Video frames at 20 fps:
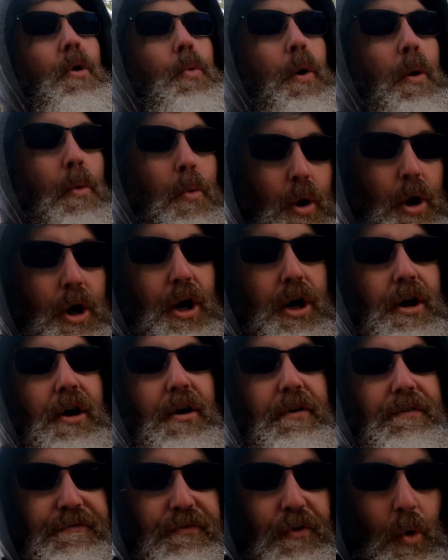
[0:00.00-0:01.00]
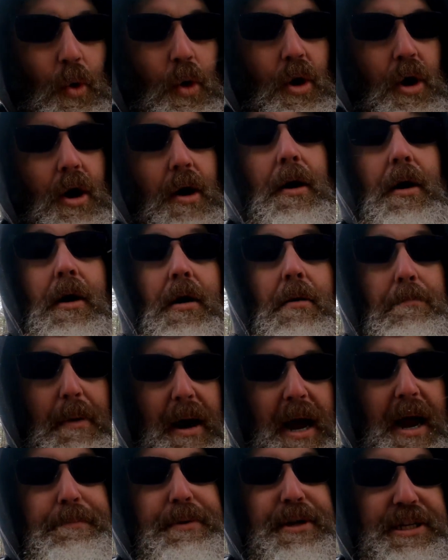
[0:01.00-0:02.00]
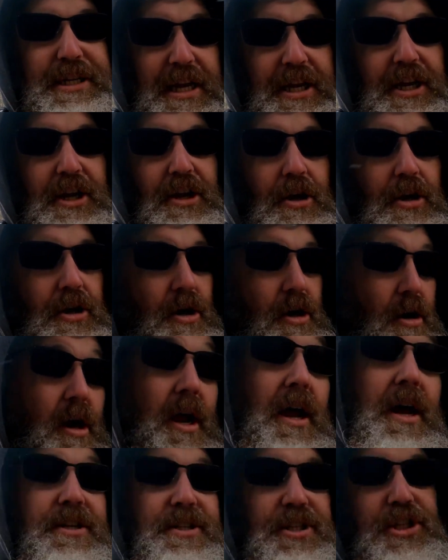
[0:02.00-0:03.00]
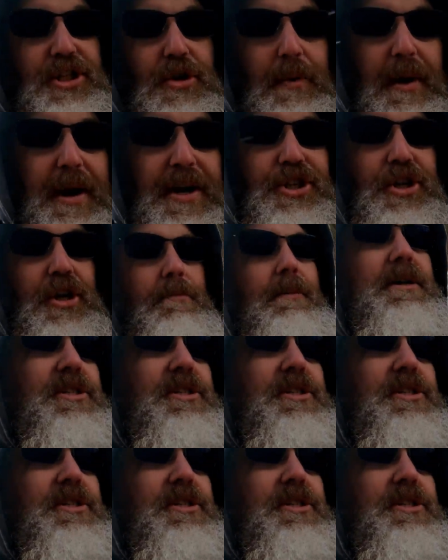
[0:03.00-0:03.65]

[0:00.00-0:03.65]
will work for my particular situation.